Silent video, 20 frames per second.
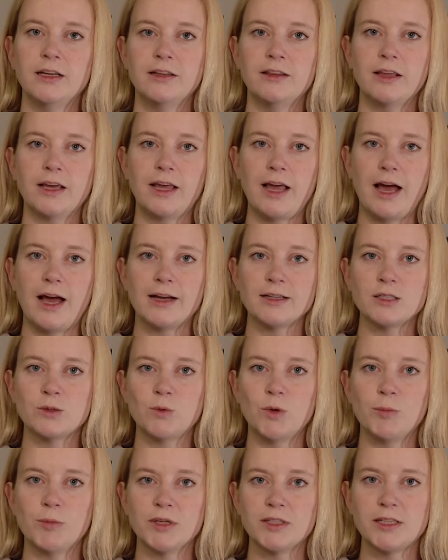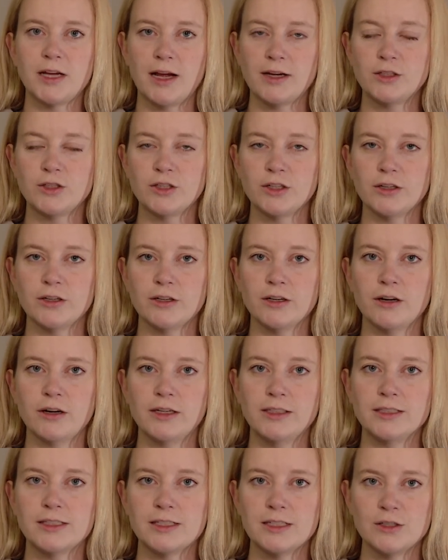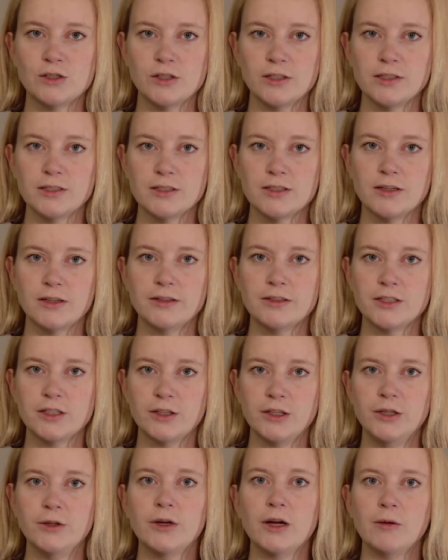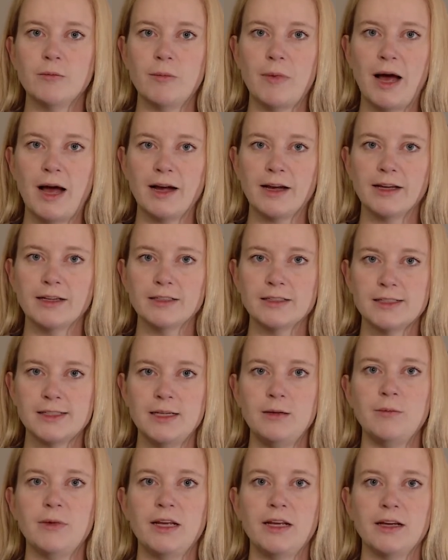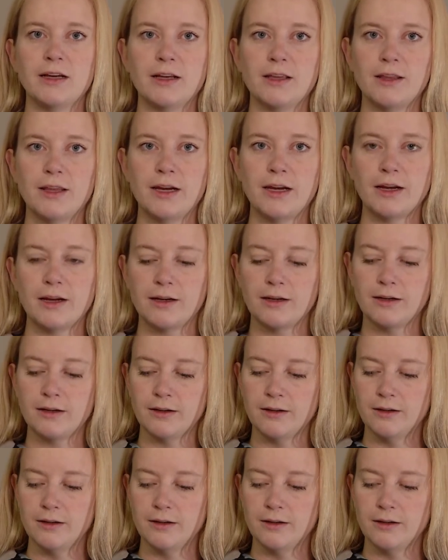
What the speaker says: The cast will protect your incisions until you come back and see me in clinic.